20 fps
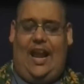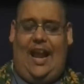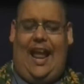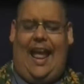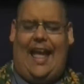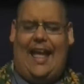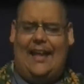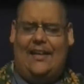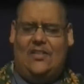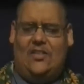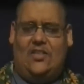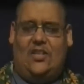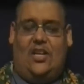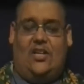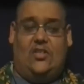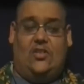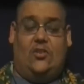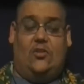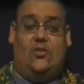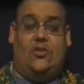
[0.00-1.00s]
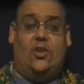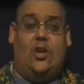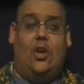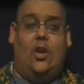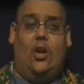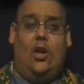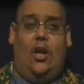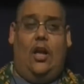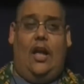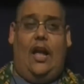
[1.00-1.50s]
ancestors,
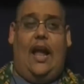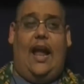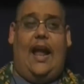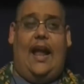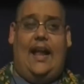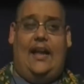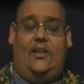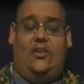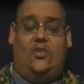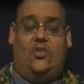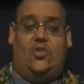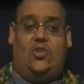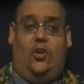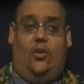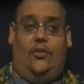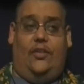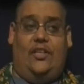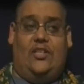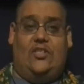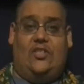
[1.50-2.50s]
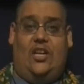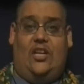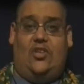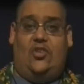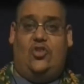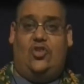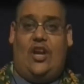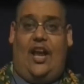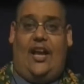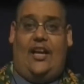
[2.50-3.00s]
and so they
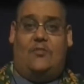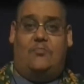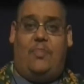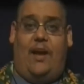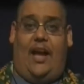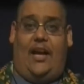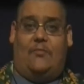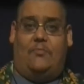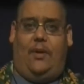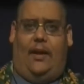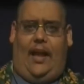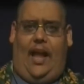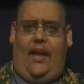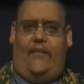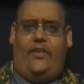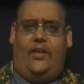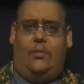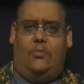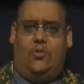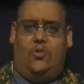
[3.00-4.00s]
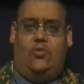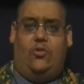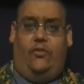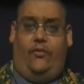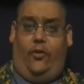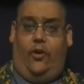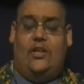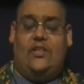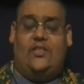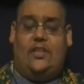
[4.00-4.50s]
send Jack back by having him do the
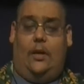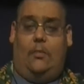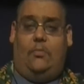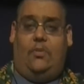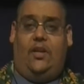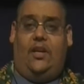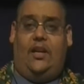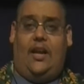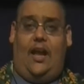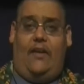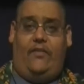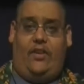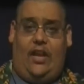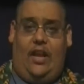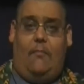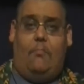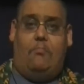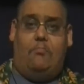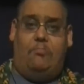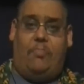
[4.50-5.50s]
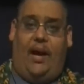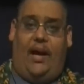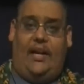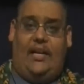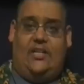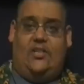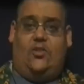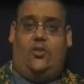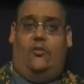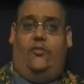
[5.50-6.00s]
very same thing and having him
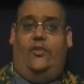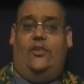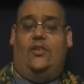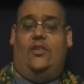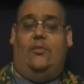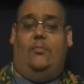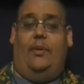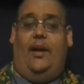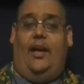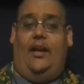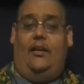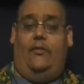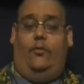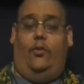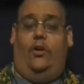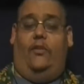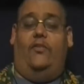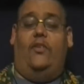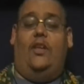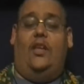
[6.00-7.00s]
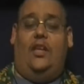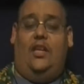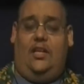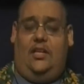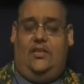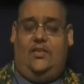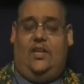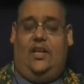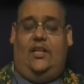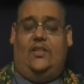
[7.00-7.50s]
body surf into the body of one of
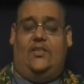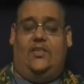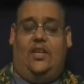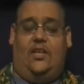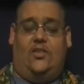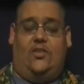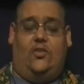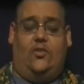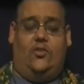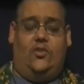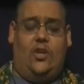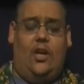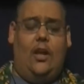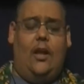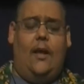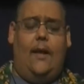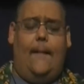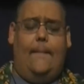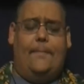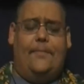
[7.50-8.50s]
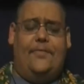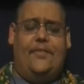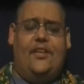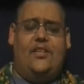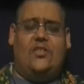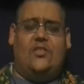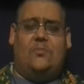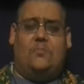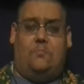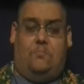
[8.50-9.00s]
his ancestors.
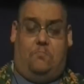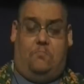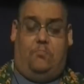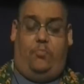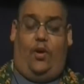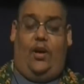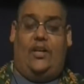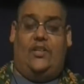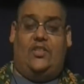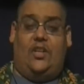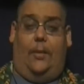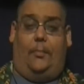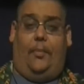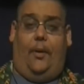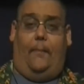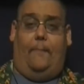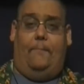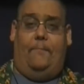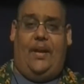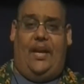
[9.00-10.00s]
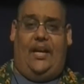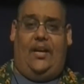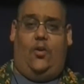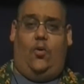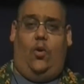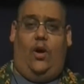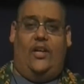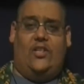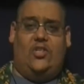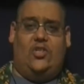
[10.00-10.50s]
This brings up a big
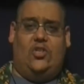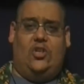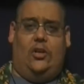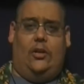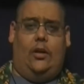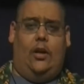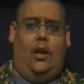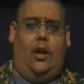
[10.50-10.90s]
question,